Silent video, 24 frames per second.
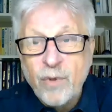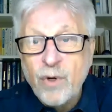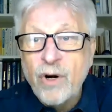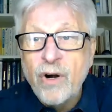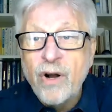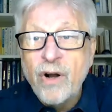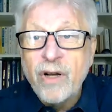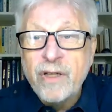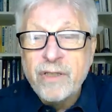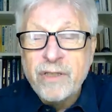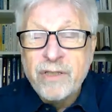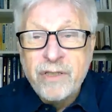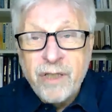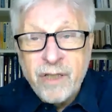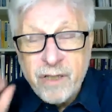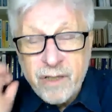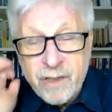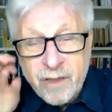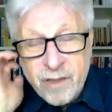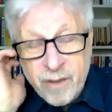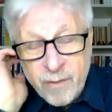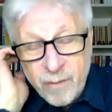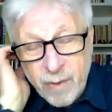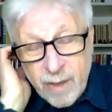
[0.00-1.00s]

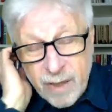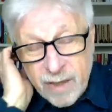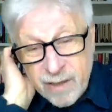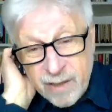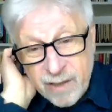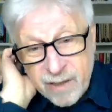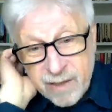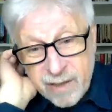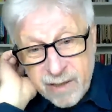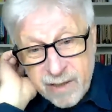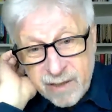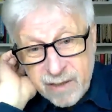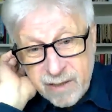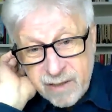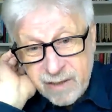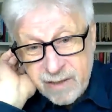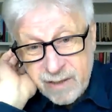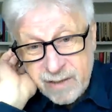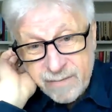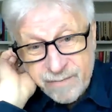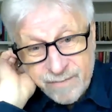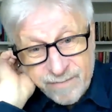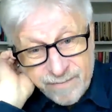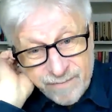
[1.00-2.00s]
um, more oxygen in
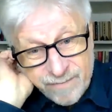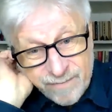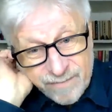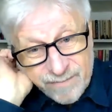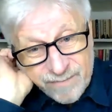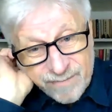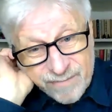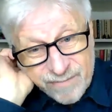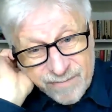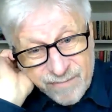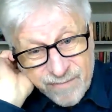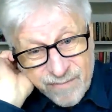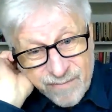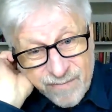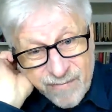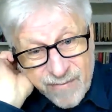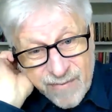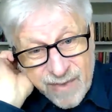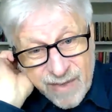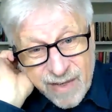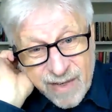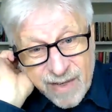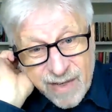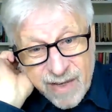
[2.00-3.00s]
the blood
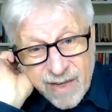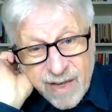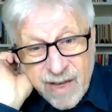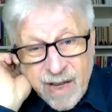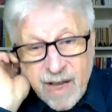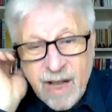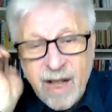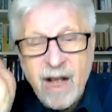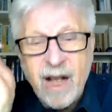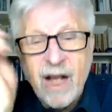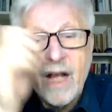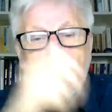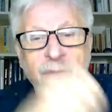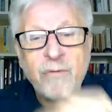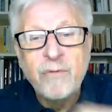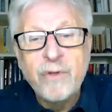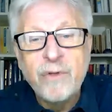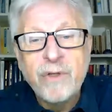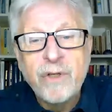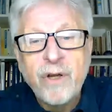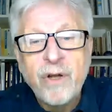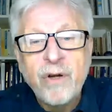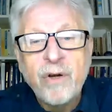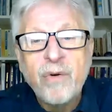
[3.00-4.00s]
mm.
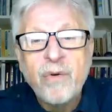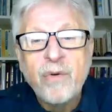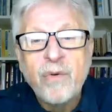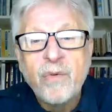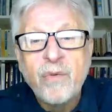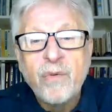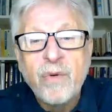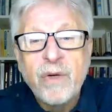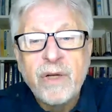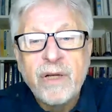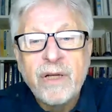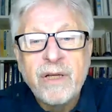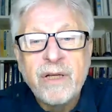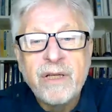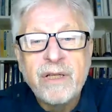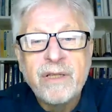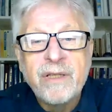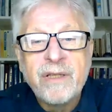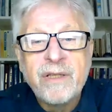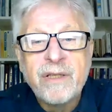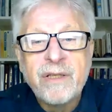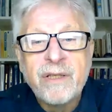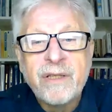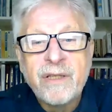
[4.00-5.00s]
I would
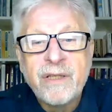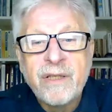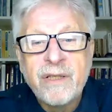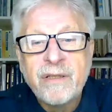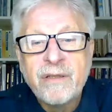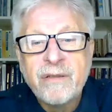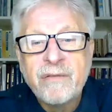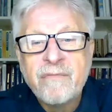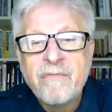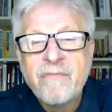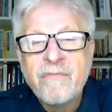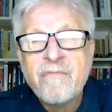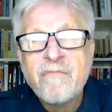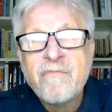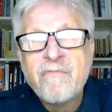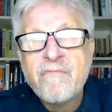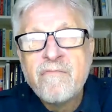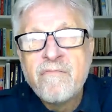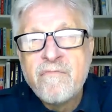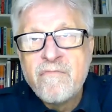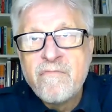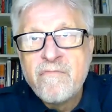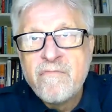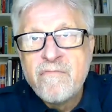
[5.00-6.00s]
go
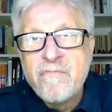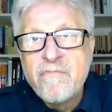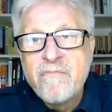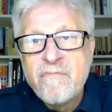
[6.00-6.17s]
with